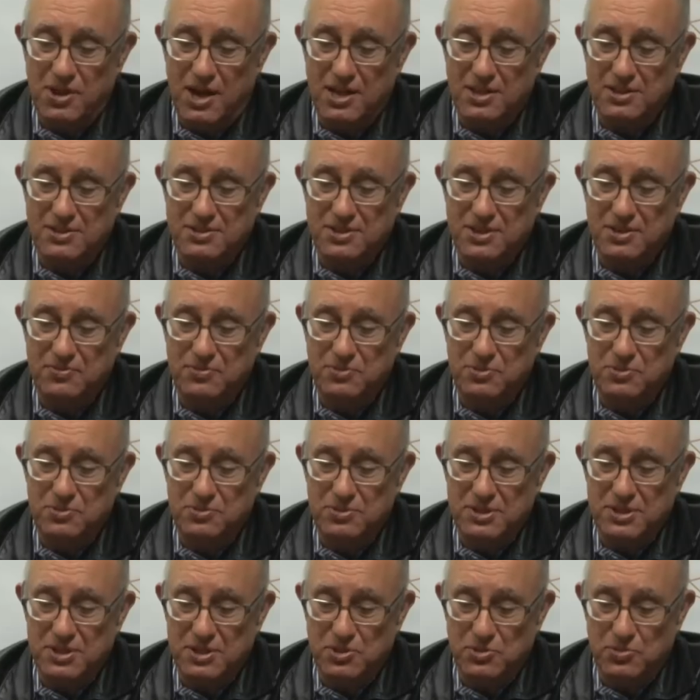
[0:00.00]
I'll give you
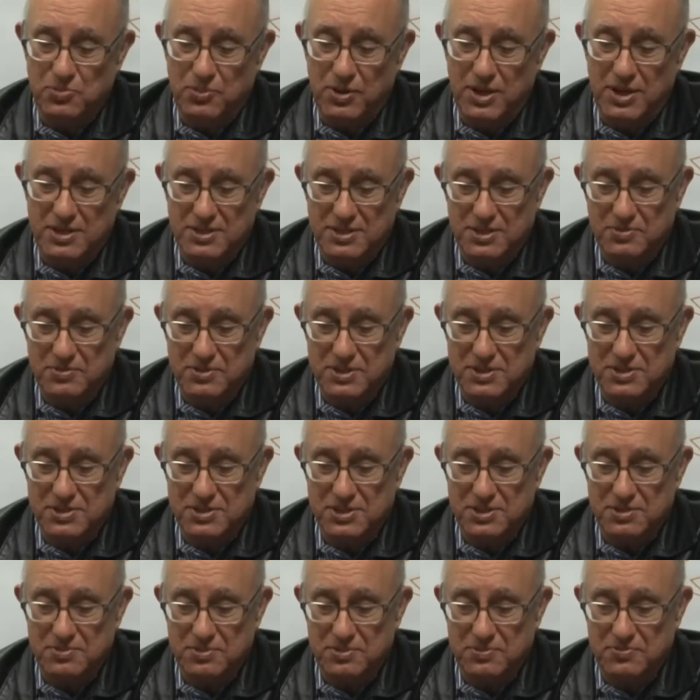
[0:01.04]
at least one, and then we can
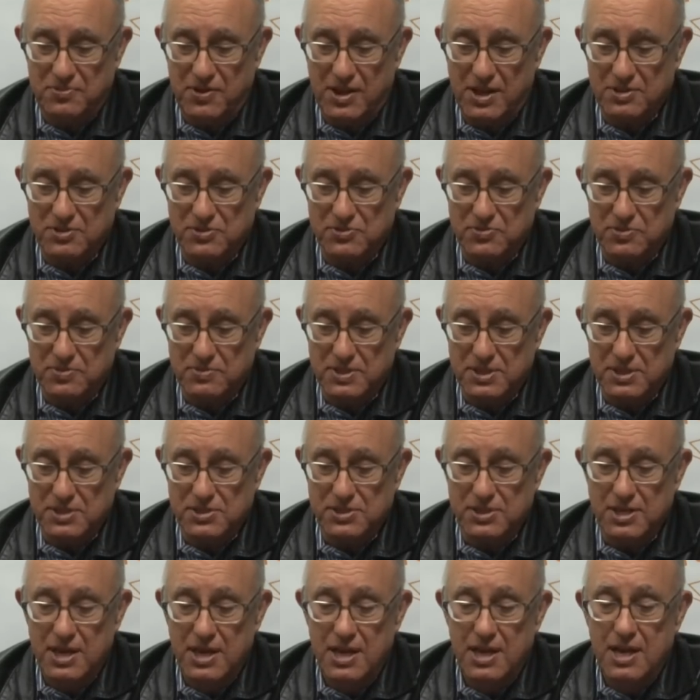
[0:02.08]
see what follows mm. from this.